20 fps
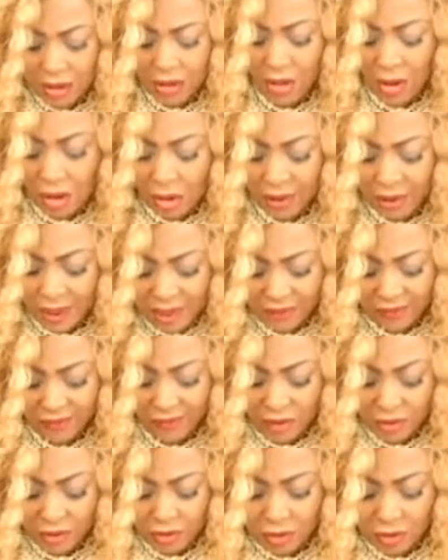God that's
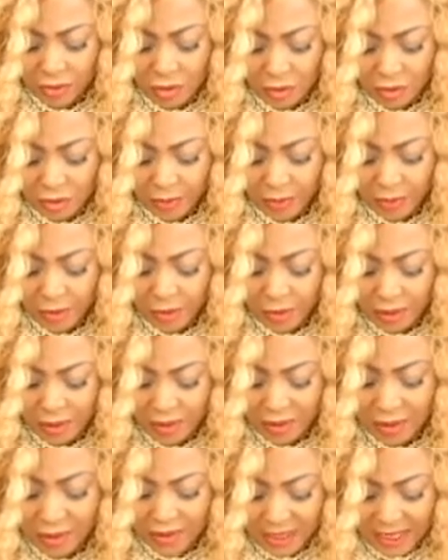flowing through us,
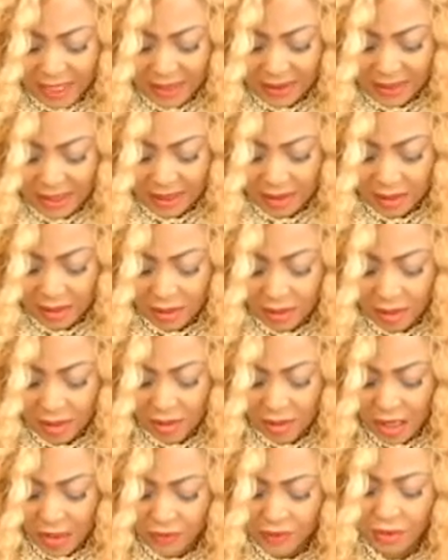because he created it.
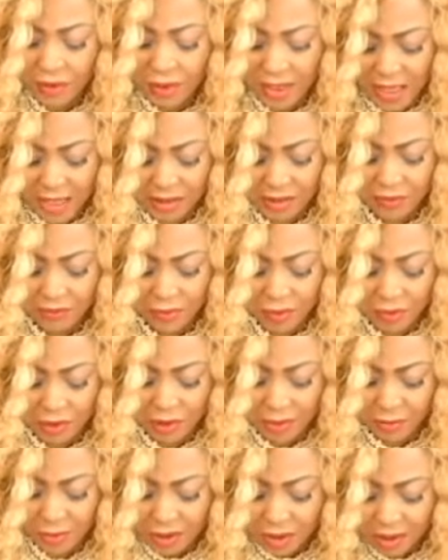God loves all kinds of
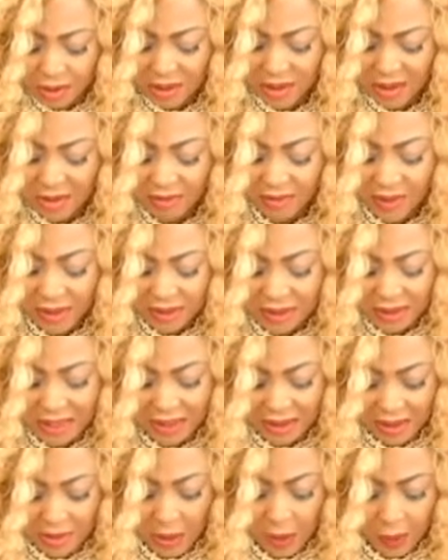music because he
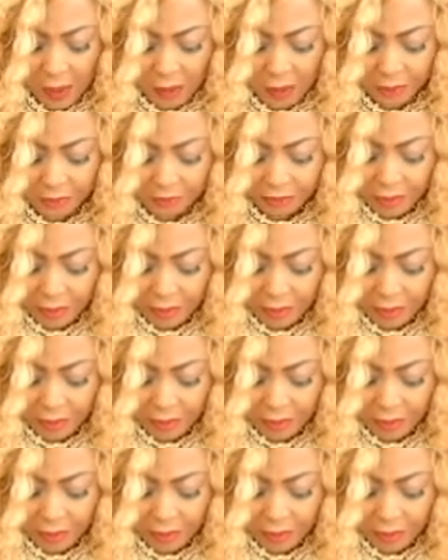invented it all.